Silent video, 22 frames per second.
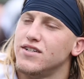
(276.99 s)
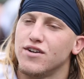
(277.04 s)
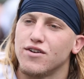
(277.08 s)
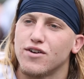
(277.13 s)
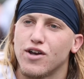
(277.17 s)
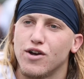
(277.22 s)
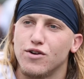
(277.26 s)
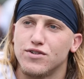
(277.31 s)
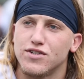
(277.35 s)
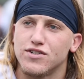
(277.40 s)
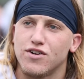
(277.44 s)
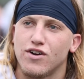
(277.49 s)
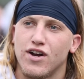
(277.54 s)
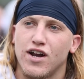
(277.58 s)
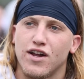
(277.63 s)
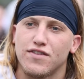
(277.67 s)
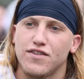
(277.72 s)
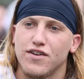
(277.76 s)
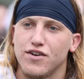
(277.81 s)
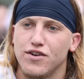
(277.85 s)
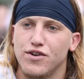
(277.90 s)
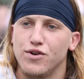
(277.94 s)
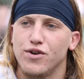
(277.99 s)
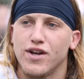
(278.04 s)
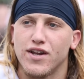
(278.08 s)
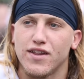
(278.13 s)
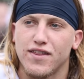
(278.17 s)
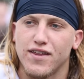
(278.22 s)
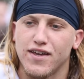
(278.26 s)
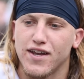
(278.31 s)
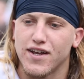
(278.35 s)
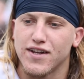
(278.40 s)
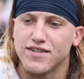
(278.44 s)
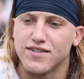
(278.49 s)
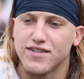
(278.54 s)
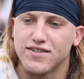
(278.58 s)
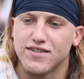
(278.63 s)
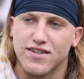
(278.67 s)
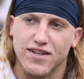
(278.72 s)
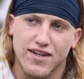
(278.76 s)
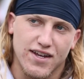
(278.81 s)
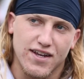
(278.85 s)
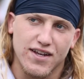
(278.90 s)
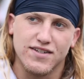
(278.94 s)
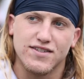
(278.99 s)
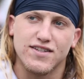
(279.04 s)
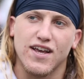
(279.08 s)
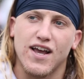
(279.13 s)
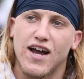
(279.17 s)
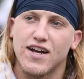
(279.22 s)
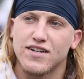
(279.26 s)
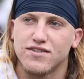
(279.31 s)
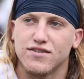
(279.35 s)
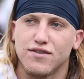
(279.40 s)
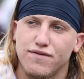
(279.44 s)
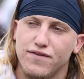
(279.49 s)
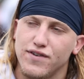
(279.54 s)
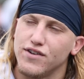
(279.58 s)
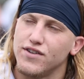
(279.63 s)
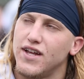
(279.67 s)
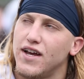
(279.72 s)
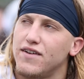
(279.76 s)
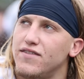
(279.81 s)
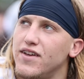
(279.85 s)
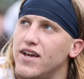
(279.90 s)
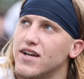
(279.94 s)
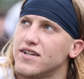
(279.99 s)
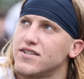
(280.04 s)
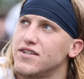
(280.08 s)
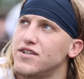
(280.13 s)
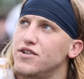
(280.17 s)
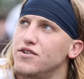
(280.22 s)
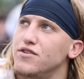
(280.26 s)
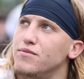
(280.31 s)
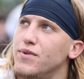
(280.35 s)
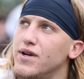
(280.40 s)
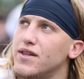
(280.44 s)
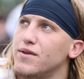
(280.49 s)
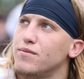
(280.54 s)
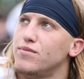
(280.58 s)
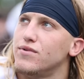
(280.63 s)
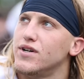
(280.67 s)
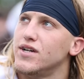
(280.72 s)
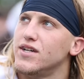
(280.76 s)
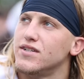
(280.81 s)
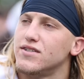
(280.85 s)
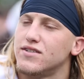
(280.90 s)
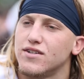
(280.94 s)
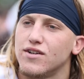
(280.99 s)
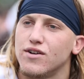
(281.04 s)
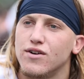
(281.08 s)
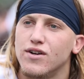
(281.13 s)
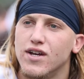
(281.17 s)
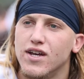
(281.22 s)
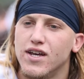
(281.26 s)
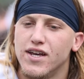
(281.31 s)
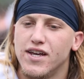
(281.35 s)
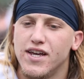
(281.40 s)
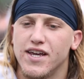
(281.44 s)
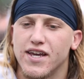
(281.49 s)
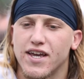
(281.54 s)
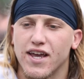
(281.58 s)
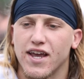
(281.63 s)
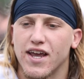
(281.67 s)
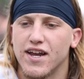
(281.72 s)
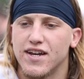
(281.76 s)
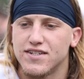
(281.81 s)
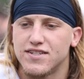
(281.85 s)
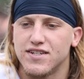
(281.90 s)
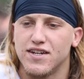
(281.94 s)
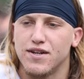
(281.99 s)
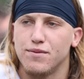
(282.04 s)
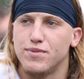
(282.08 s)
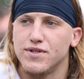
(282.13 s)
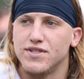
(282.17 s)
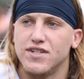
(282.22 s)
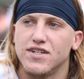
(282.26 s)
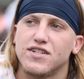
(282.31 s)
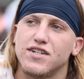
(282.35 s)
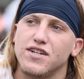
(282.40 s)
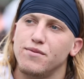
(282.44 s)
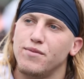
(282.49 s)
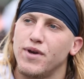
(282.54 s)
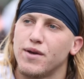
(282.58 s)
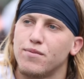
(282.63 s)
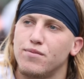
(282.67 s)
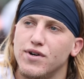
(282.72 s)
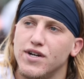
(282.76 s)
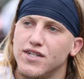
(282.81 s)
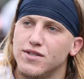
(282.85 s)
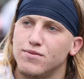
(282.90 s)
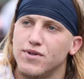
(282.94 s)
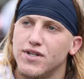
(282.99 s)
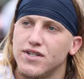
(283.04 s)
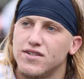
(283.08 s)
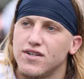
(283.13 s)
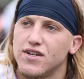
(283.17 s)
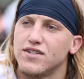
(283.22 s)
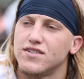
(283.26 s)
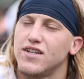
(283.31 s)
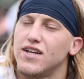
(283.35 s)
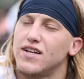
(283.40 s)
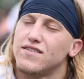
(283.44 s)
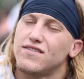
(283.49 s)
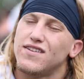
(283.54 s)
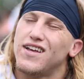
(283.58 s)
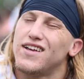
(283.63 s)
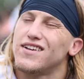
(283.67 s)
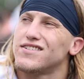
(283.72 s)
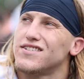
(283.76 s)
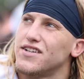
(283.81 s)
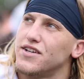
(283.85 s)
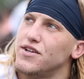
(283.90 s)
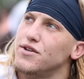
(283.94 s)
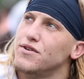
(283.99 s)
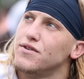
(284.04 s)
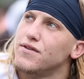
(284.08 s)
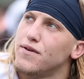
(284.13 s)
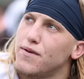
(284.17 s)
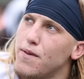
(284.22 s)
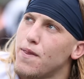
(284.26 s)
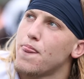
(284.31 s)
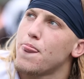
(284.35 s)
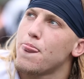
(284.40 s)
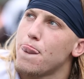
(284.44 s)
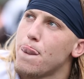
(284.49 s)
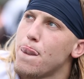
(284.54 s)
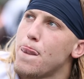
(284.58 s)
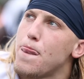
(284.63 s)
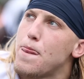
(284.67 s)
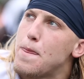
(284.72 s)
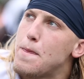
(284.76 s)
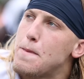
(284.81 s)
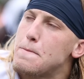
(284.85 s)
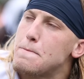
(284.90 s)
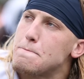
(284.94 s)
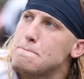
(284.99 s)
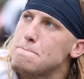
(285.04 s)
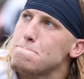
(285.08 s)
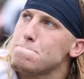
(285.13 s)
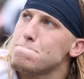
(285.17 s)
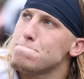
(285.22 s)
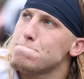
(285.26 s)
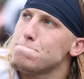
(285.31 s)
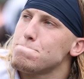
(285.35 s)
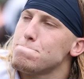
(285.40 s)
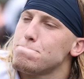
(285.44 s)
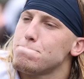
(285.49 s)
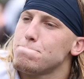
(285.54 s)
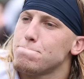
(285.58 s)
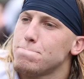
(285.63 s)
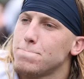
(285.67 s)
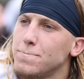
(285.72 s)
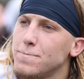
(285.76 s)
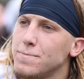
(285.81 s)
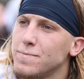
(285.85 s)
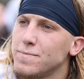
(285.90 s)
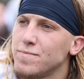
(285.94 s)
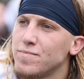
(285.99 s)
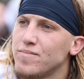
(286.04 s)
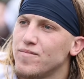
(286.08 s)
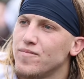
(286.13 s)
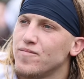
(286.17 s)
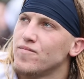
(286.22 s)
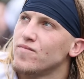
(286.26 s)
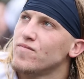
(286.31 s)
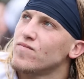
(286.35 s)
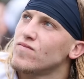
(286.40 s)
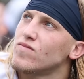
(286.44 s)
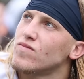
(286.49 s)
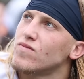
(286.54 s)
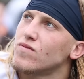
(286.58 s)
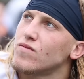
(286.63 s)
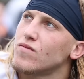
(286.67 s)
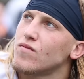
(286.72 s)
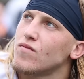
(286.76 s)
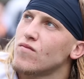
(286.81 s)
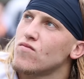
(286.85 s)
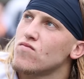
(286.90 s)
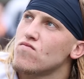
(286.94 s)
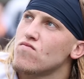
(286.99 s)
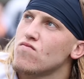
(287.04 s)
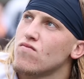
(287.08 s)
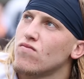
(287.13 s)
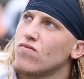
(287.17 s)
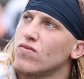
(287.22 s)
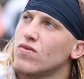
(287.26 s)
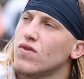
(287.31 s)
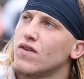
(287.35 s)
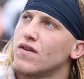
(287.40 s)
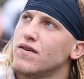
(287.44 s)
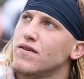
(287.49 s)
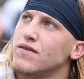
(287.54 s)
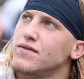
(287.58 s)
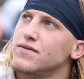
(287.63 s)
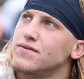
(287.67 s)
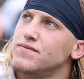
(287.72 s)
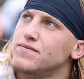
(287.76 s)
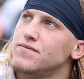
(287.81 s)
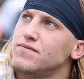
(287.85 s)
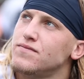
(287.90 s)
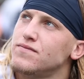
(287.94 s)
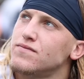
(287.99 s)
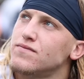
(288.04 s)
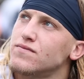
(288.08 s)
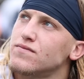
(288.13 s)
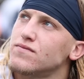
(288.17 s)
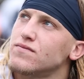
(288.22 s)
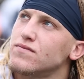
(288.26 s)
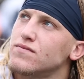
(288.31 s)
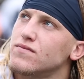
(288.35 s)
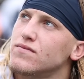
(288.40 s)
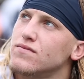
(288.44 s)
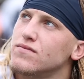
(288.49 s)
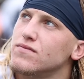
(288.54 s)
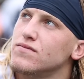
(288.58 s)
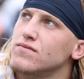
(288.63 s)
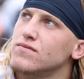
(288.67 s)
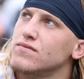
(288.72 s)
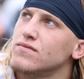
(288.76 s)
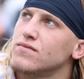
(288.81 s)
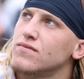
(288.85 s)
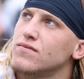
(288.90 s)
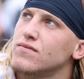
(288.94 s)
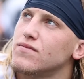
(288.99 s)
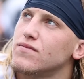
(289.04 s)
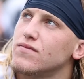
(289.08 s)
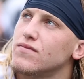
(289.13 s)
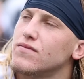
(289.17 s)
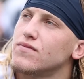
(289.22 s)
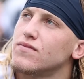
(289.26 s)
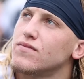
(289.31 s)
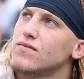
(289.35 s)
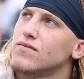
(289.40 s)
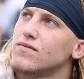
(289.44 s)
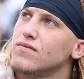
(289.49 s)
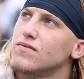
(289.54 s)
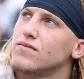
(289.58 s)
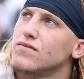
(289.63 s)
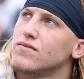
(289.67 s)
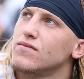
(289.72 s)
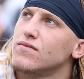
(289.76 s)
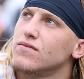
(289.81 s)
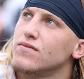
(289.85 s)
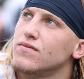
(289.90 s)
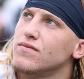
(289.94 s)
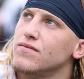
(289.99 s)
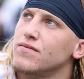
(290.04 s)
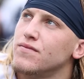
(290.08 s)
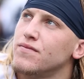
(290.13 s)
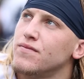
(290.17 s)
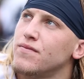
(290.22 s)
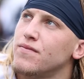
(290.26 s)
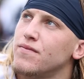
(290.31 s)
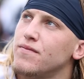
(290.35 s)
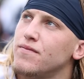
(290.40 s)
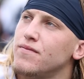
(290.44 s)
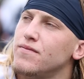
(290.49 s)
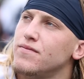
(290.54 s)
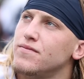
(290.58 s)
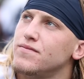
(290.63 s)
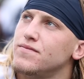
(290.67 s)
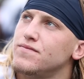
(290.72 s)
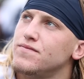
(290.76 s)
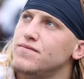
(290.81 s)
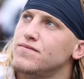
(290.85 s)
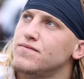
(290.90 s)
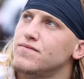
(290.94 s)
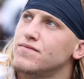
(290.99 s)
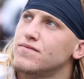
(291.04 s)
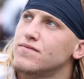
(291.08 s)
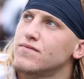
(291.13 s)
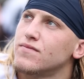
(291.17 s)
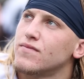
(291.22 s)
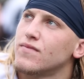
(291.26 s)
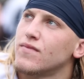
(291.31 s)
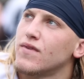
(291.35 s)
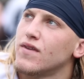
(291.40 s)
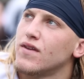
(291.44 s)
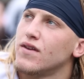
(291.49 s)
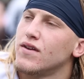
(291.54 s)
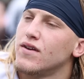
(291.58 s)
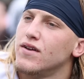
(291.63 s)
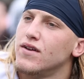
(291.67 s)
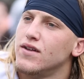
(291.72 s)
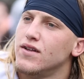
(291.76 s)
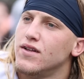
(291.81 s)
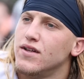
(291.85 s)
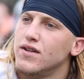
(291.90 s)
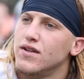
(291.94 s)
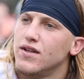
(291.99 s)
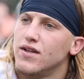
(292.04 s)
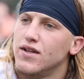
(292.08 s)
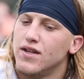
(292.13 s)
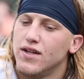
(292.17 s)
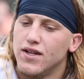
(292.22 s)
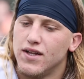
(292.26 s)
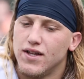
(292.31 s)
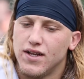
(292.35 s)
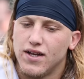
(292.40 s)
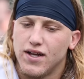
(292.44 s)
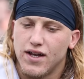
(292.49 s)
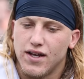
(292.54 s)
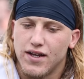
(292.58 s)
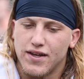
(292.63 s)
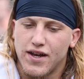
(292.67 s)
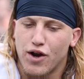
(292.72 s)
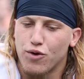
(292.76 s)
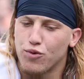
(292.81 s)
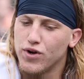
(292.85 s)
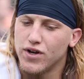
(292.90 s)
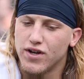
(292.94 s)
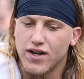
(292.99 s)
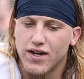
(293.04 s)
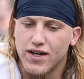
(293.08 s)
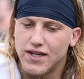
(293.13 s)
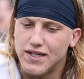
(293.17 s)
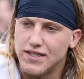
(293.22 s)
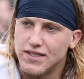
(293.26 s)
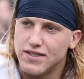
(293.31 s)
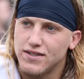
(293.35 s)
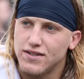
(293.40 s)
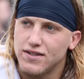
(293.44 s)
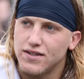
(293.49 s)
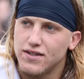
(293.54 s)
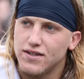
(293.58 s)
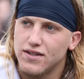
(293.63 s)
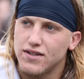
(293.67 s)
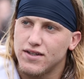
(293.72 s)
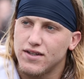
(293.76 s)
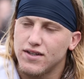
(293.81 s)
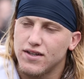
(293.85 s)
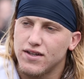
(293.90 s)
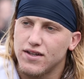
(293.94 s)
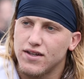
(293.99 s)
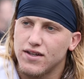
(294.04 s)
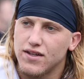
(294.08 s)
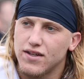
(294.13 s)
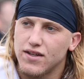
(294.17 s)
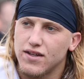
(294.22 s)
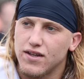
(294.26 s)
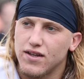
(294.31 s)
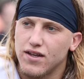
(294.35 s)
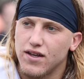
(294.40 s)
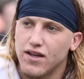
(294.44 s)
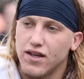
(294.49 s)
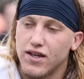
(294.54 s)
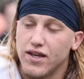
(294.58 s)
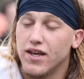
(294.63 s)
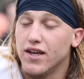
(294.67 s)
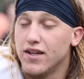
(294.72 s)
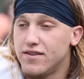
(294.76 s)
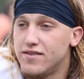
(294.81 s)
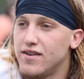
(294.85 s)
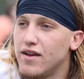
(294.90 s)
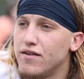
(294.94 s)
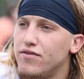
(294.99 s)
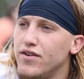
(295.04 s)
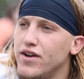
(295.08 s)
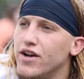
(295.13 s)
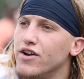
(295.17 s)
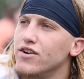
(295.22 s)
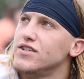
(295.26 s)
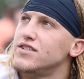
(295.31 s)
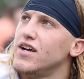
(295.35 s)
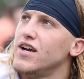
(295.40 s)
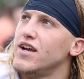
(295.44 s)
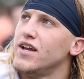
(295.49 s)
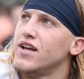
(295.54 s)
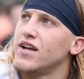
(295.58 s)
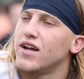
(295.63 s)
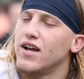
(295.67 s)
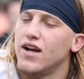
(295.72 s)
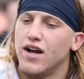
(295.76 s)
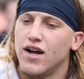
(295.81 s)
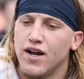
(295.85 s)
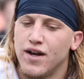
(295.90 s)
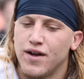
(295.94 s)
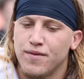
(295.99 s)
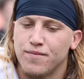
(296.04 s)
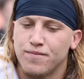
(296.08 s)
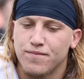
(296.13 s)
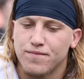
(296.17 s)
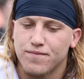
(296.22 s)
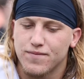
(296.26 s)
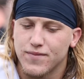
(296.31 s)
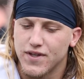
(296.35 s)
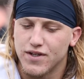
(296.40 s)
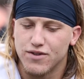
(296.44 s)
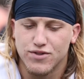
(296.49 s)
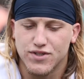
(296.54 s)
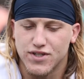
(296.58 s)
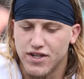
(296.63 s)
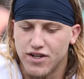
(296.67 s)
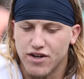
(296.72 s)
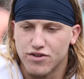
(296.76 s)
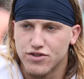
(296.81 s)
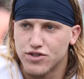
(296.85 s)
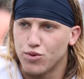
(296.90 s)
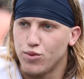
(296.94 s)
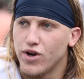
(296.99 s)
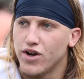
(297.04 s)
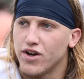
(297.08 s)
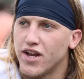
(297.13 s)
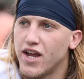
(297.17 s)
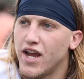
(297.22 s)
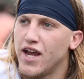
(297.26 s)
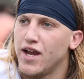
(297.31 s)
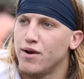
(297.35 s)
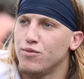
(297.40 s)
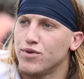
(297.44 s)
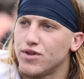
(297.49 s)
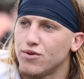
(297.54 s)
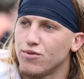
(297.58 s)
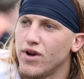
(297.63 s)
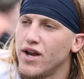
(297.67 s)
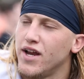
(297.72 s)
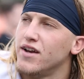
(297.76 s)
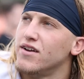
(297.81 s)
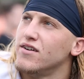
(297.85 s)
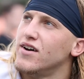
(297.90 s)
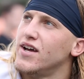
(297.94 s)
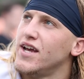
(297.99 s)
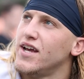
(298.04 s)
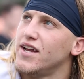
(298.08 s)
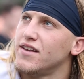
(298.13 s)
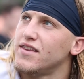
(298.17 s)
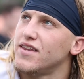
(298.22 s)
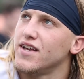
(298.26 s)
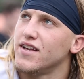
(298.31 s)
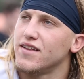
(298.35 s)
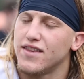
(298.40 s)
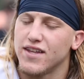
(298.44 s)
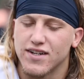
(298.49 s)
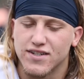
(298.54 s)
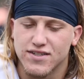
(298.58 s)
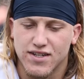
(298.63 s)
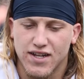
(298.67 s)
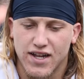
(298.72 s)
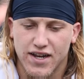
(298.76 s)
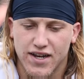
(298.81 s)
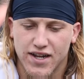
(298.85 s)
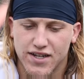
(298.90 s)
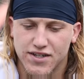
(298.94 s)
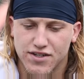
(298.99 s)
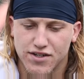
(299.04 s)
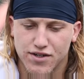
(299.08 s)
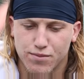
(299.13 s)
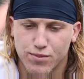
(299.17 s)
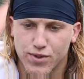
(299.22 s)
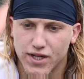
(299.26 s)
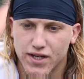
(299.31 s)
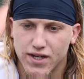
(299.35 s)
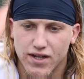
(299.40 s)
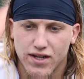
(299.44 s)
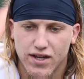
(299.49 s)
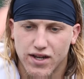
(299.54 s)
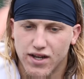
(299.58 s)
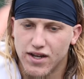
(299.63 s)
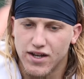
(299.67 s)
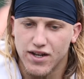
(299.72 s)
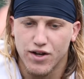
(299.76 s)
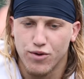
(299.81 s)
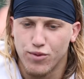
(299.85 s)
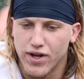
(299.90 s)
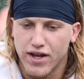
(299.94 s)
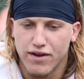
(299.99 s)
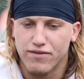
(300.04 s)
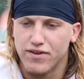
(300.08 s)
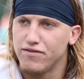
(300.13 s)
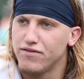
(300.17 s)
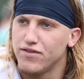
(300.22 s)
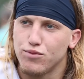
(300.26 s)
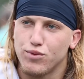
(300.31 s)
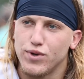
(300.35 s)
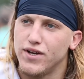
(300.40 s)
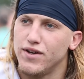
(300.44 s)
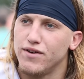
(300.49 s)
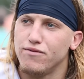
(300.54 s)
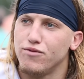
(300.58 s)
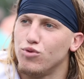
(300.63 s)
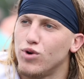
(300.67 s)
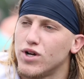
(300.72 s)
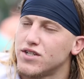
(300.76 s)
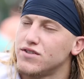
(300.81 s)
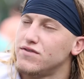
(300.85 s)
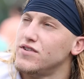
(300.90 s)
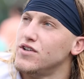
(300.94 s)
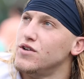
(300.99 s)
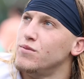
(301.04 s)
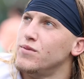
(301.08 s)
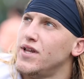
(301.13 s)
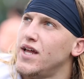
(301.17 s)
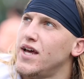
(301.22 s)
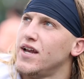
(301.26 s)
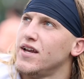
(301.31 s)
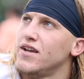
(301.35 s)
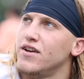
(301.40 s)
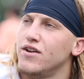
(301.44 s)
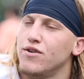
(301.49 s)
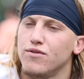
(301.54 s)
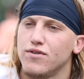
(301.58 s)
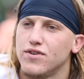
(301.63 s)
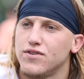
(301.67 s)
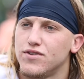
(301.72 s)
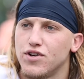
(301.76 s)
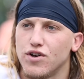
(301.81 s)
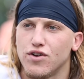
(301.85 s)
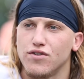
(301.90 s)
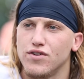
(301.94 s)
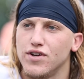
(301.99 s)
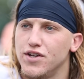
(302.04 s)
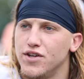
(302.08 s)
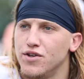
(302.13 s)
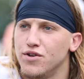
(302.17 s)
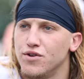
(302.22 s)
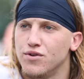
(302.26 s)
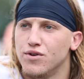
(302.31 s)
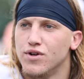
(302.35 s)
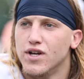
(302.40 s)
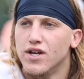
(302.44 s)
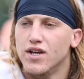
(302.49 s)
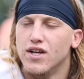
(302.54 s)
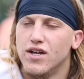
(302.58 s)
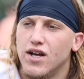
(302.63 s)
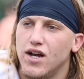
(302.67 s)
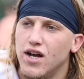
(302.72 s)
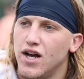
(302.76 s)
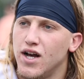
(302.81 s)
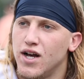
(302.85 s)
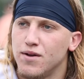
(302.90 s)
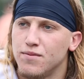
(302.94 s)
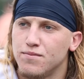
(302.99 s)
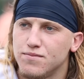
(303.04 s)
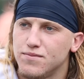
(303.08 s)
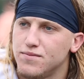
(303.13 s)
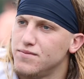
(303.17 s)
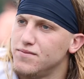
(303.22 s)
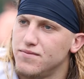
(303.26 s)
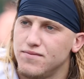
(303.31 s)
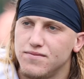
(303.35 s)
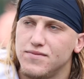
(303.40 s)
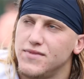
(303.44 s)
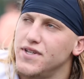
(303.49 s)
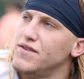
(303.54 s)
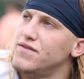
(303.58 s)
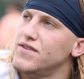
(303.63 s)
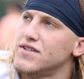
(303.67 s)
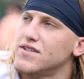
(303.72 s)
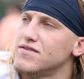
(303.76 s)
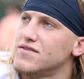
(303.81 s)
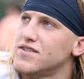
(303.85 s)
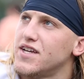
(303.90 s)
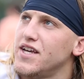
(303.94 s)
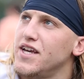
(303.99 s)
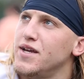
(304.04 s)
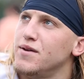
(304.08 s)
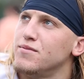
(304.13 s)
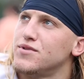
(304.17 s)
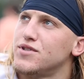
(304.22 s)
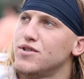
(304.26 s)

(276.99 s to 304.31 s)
You know, coaches aren't out there doing anything. It's, the, it's the guys on the field that have to execute and make the plays. So he can get us into position to make plays, but it's us that have to execute. Looking back at that 2013 game in South Carolina, defense played pretty well outside mm-hmm. of I think four plays. Mm-hmm. Uh, can you take anything from that? Was Not that kind re- of an irritating loss because of that? Yeah, it's definitely irritating. Um, it was you know it was a weird game with the rain delay and, and things of that nature. But you know we haven't even we didn't even watch film of that. You know, we're totally new um, defensive scheme.